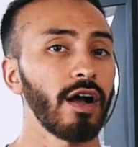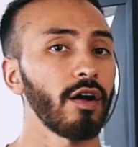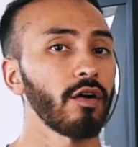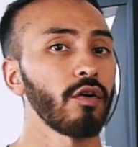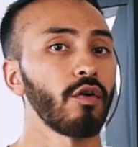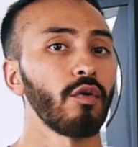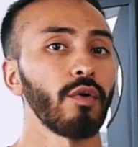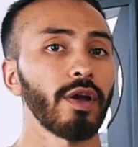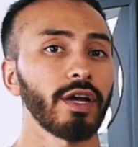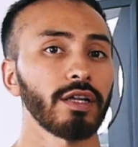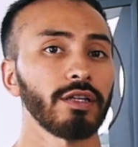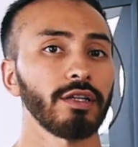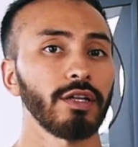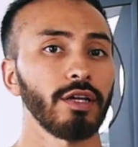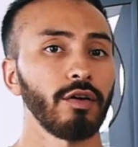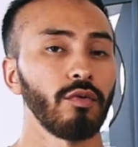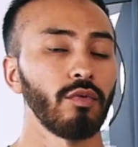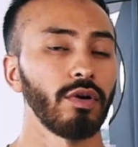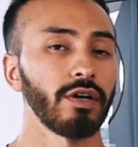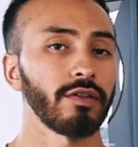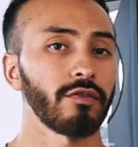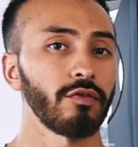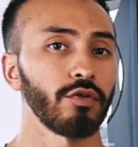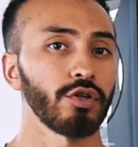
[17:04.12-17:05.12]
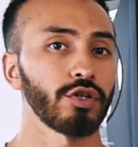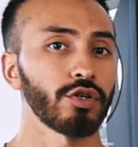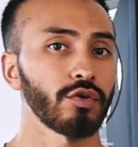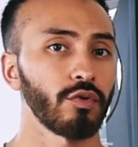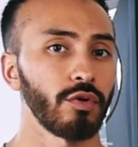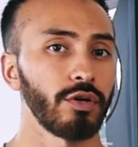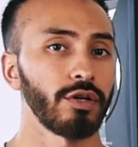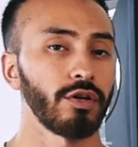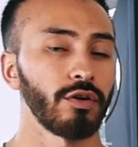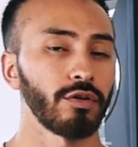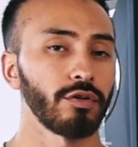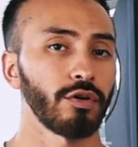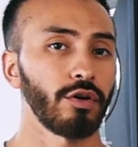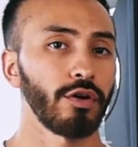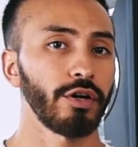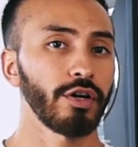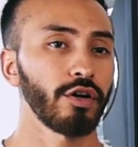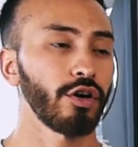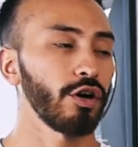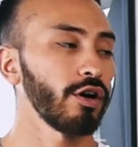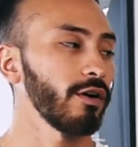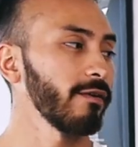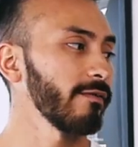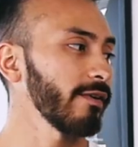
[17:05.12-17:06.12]
quickly you want to shorten your learning
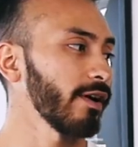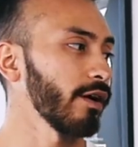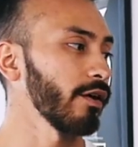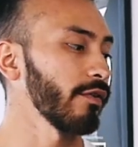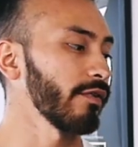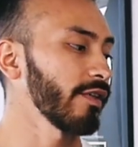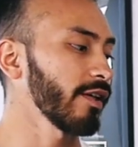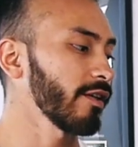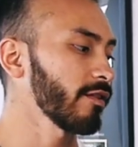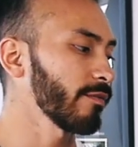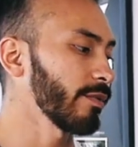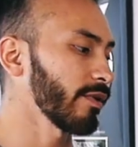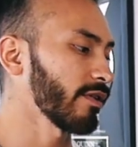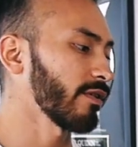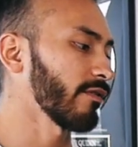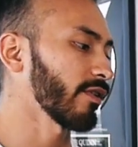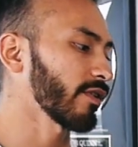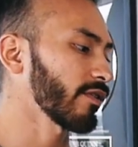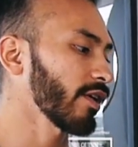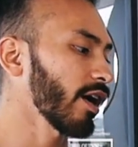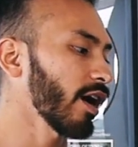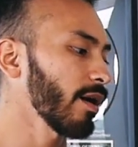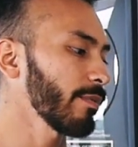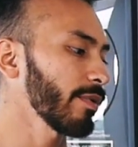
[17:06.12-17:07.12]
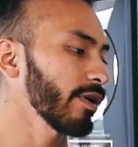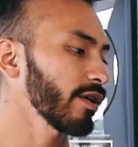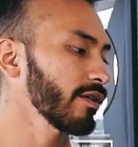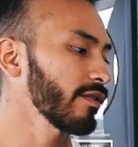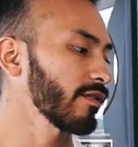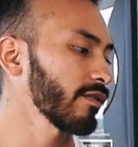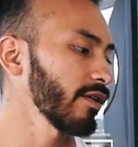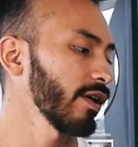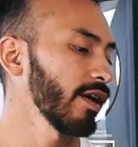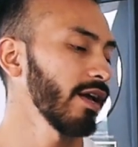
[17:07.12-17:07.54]
curve on these specific topics.